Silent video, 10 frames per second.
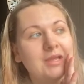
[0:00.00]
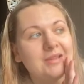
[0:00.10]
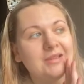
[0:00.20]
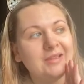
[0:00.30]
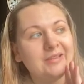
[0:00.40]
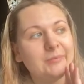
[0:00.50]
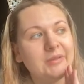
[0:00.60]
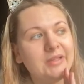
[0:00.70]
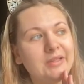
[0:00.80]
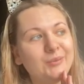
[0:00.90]
there has
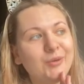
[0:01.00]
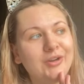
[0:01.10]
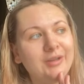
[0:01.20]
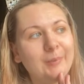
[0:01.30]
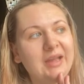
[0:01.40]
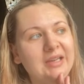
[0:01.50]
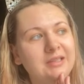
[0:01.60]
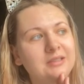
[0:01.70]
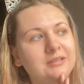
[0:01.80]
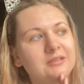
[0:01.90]
been
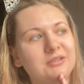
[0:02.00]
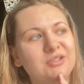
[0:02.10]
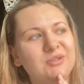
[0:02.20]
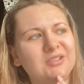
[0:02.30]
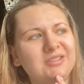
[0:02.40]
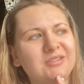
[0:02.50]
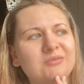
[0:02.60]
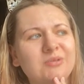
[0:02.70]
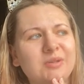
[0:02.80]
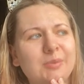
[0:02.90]
workmen doing something
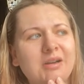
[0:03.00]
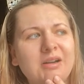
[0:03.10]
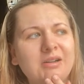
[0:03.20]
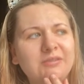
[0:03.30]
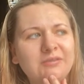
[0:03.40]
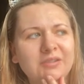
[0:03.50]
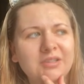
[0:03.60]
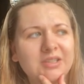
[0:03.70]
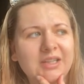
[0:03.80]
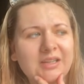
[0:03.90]
with the path
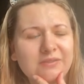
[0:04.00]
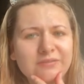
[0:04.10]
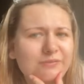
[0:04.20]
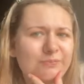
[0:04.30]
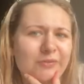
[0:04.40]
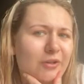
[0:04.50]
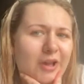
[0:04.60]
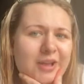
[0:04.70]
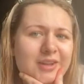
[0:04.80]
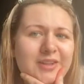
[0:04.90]
underneath for
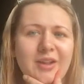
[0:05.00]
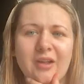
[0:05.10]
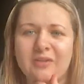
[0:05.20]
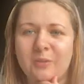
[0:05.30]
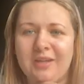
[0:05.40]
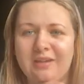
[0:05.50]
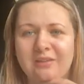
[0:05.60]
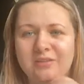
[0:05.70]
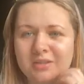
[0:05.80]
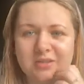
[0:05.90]
like the last week
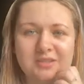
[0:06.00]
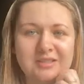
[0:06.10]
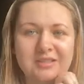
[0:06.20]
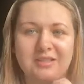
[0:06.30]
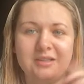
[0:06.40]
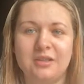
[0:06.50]
they've started at